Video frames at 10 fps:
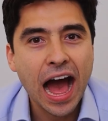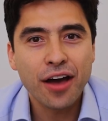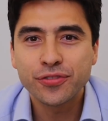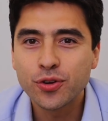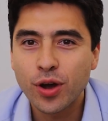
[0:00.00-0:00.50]

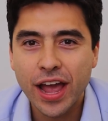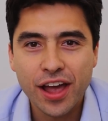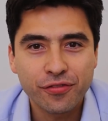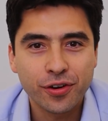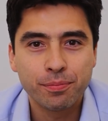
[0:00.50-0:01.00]
Have you
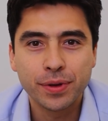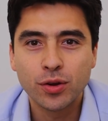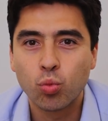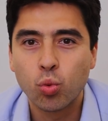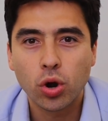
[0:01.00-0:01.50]
ever
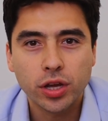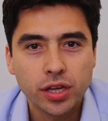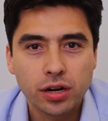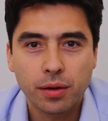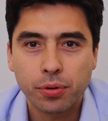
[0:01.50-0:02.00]
been
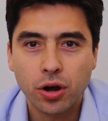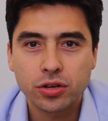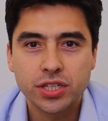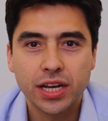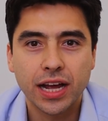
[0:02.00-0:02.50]
working on a
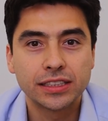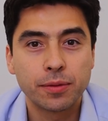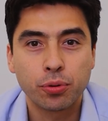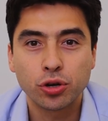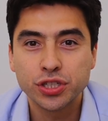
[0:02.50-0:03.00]
project and the
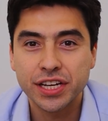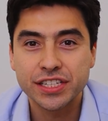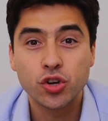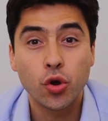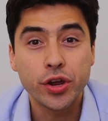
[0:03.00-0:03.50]
project
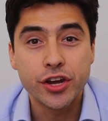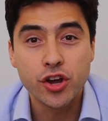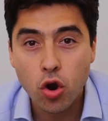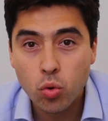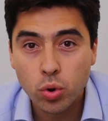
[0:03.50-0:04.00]
is going
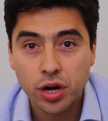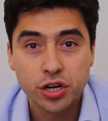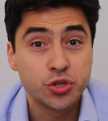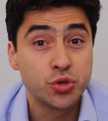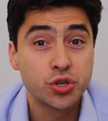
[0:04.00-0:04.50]
nowhere,
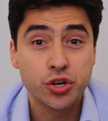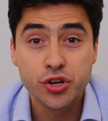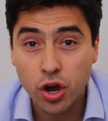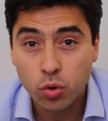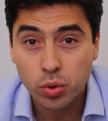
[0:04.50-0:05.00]
you don't
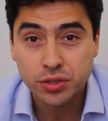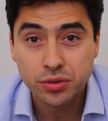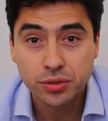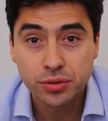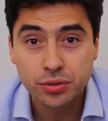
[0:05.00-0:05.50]
know what
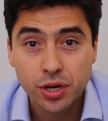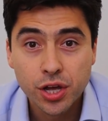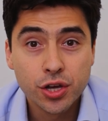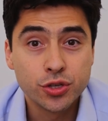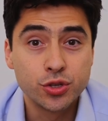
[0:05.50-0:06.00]
to do,
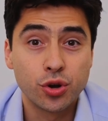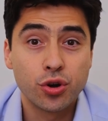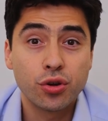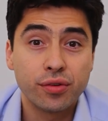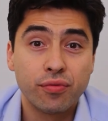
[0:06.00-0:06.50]
you don't
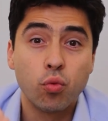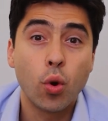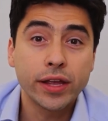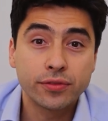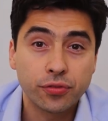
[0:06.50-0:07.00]
know if
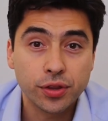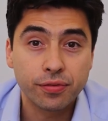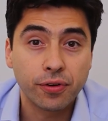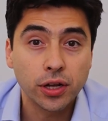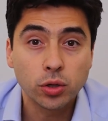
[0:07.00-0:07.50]
wait for the
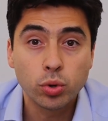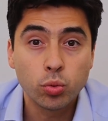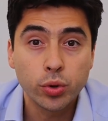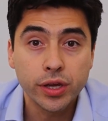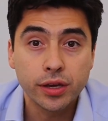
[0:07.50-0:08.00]

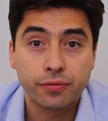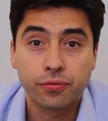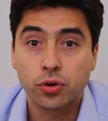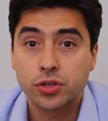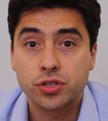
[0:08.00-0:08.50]
following week
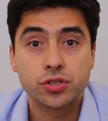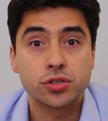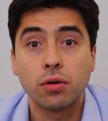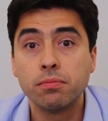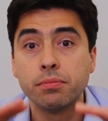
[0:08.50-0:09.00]
for
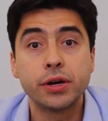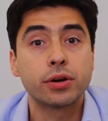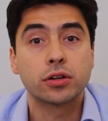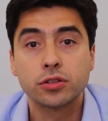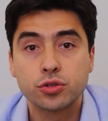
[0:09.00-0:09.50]
some
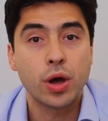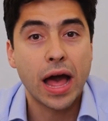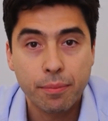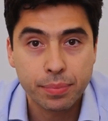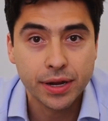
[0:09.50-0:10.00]
miracle to
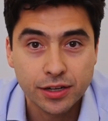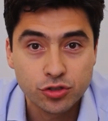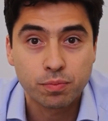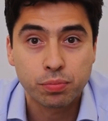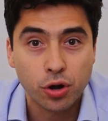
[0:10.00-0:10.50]
happen and
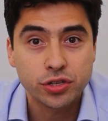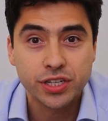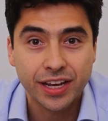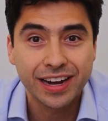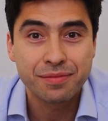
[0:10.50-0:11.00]
your
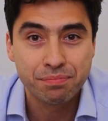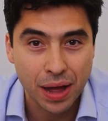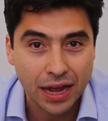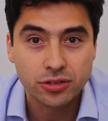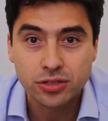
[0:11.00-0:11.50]
project getting
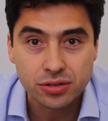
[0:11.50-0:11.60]
back on